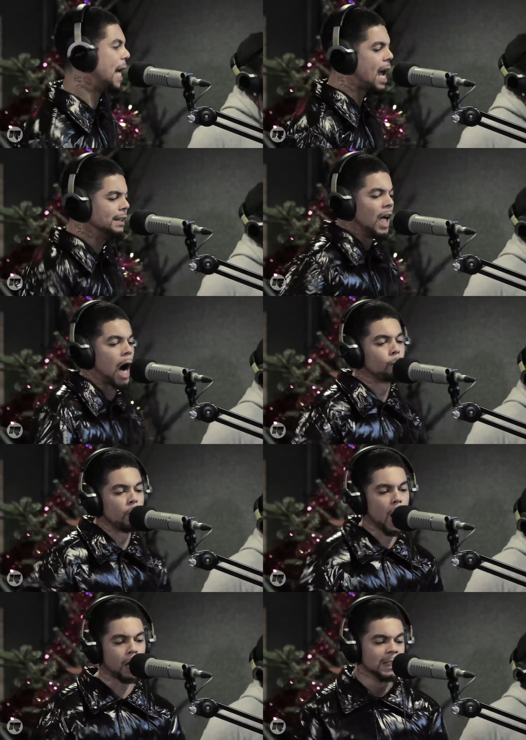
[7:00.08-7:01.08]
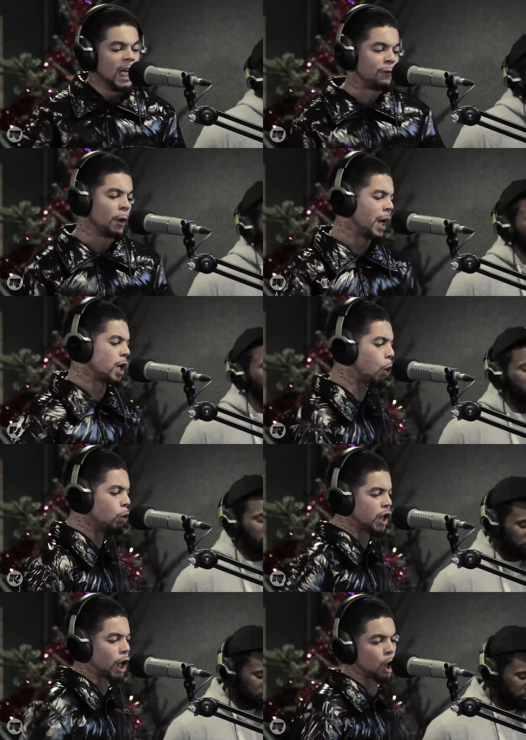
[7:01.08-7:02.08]
Yeah, I'm realer. If you wanna
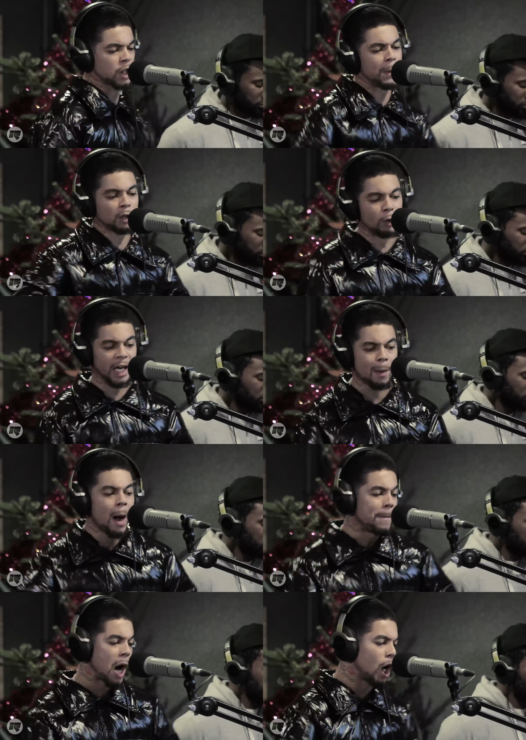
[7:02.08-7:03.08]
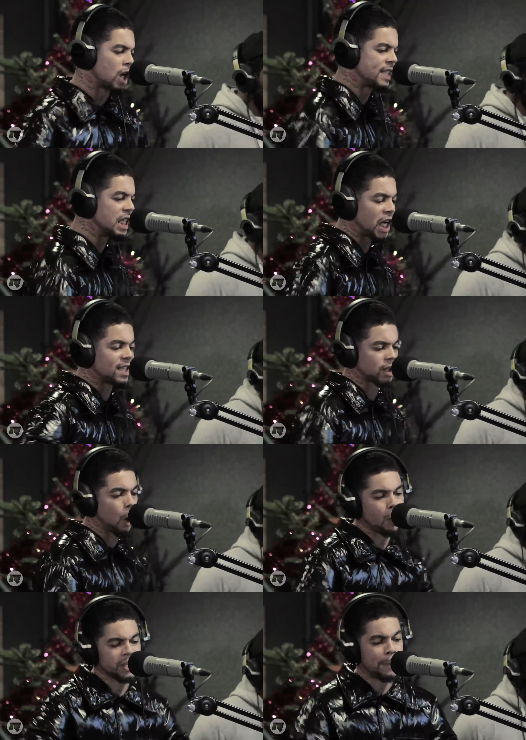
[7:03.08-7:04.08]
talk to the cos, best ringer. Punk ass DJs, I
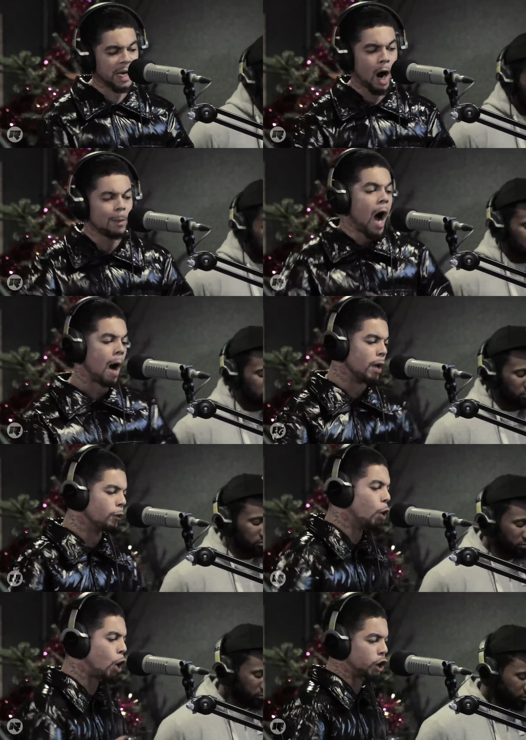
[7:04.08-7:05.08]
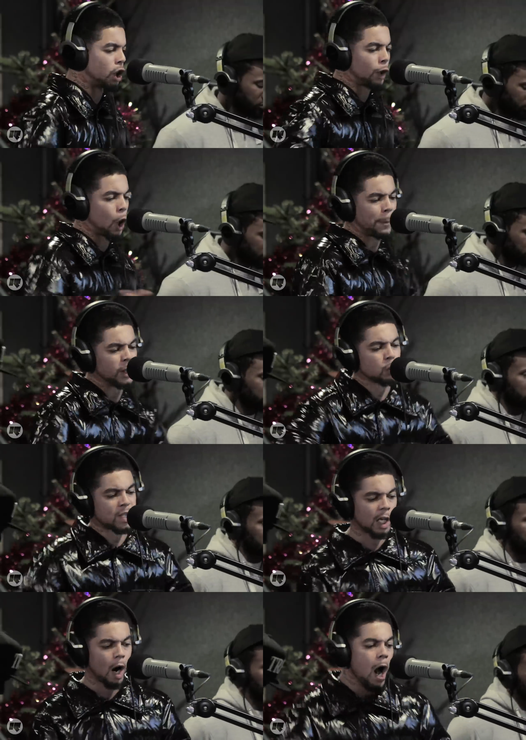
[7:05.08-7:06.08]
don't want you bigger. I'm the real cos, you're a copy, you
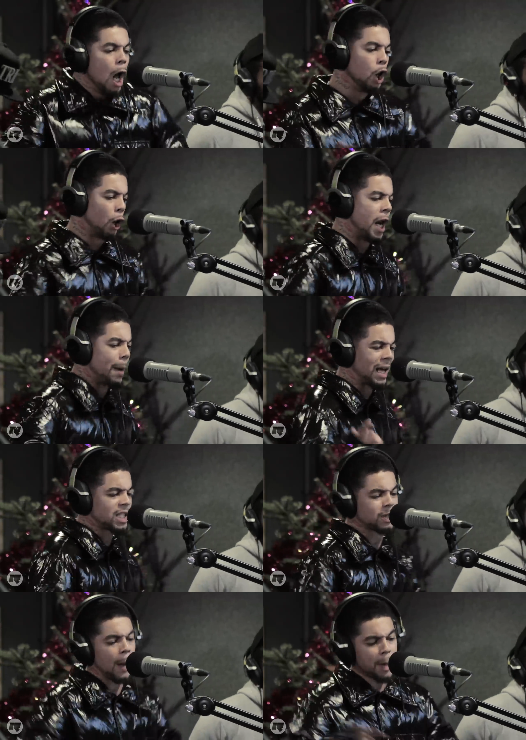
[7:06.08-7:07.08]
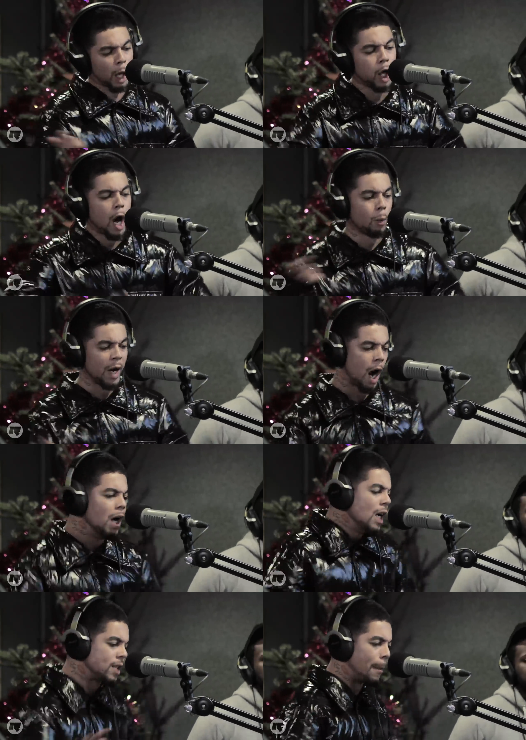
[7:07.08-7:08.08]
sticker. Lord of the Mics, I was a blood clot winner.
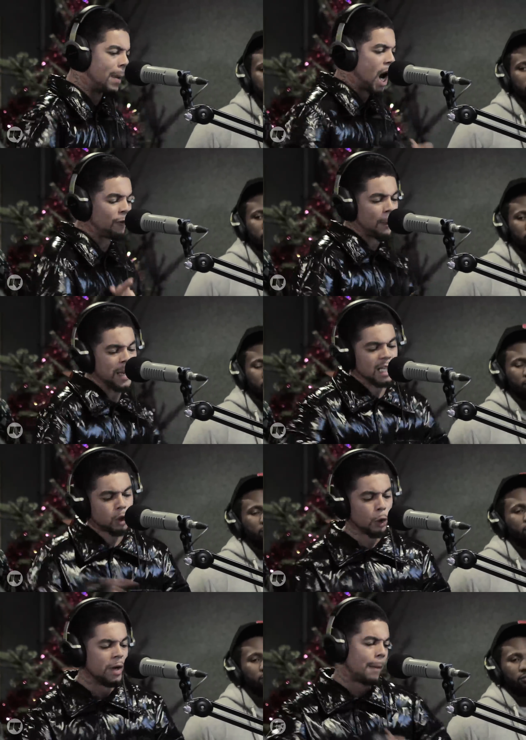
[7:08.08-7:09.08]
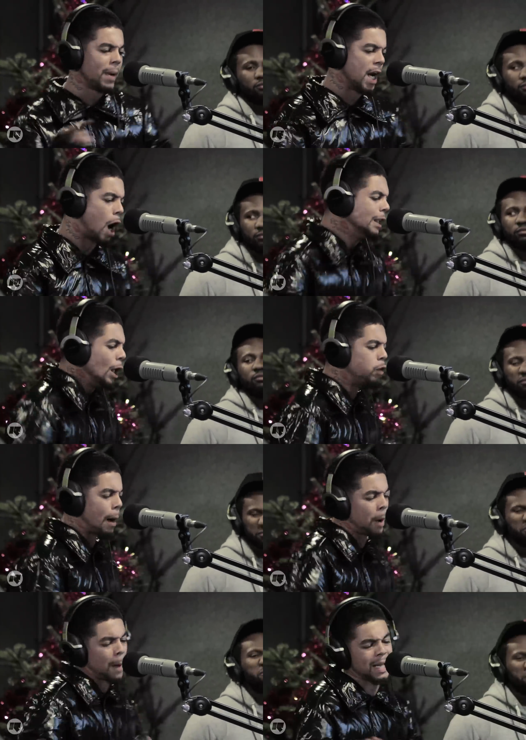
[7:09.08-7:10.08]
Tump man up for being too damn inner.
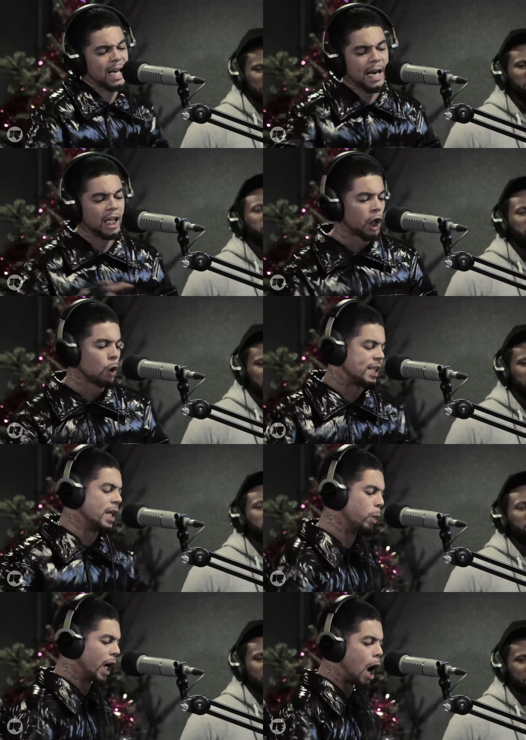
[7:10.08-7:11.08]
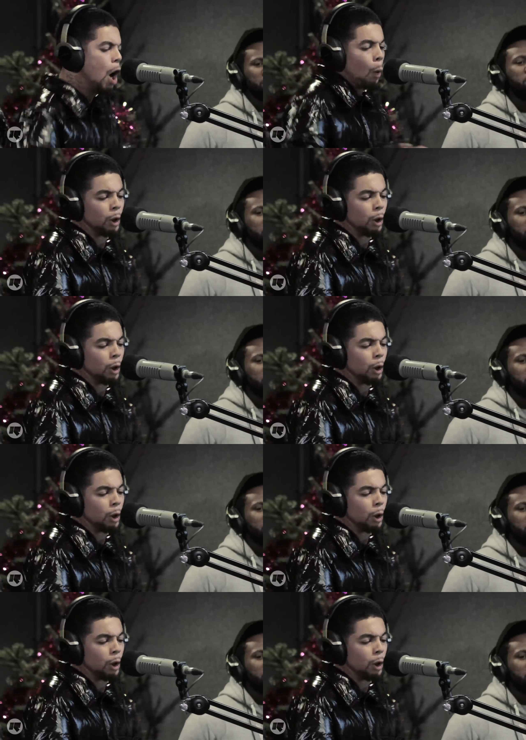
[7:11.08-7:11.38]
Run by man like the Chelsea winger.